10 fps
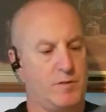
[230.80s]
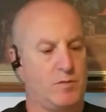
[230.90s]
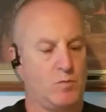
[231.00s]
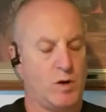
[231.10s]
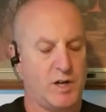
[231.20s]

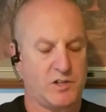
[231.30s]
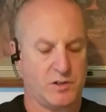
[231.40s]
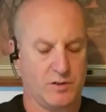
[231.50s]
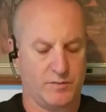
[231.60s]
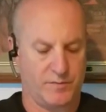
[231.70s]

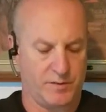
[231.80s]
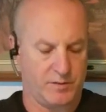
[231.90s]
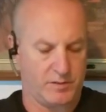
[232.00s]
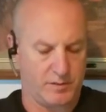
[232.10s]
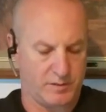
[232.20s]
washer,
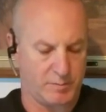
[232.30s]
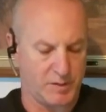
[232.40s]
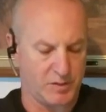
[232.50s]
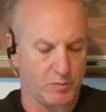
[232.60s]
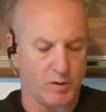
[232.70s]

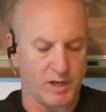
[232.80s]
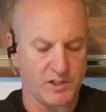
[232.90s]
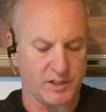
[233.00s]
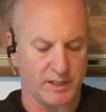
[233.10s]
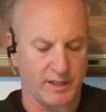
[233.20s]
special
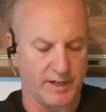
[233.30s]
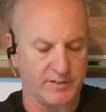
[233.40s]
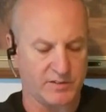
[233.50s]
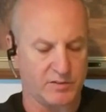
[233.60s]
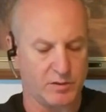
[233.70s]
washer that locks
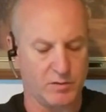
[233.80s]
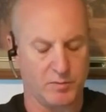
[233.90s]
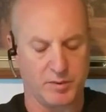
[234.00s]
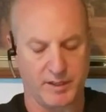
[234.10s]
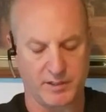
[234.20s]
the screw in
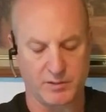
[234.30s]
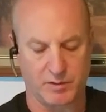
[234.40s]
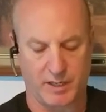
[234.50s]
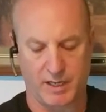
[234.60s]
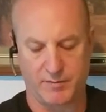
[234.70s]
place so
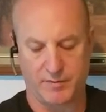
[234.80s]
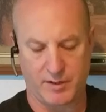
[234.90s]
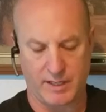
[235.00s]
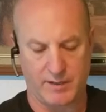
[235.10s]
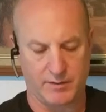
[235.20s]
it can't fall
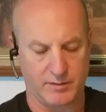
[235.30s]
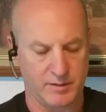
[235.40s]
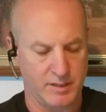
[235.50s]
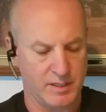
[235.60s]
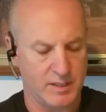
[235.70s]
out.
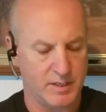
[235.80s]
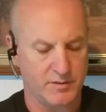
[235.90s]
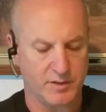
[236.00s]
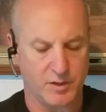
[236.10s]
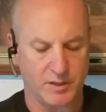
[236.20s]

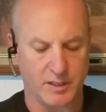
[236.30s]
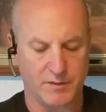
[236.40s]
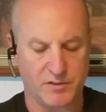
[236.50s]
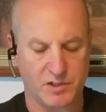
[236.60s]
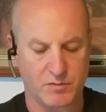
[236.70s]
So you
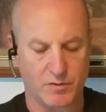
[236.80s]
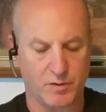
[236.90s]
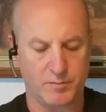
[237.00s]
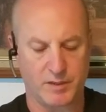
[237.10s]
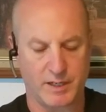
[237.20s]
lift,
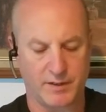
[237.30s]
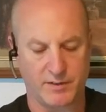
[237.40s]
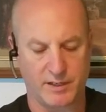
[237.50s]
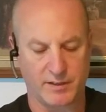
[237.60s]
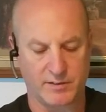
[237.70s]
you got to
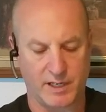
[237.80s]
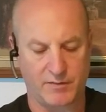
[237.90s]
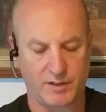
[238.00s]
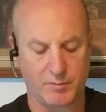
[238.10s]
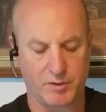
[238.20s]
take the
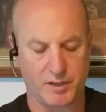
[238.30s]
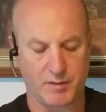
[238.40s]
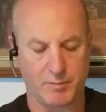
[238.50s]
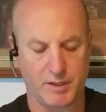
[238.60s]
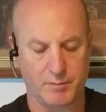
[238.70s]
safety and put it in the
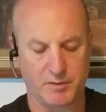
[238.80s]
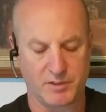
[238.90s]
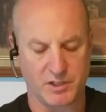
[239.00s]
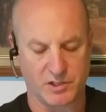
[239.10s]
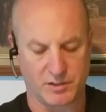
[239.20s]
middle
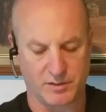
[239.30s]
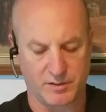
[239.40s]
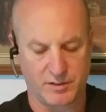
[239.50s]
position.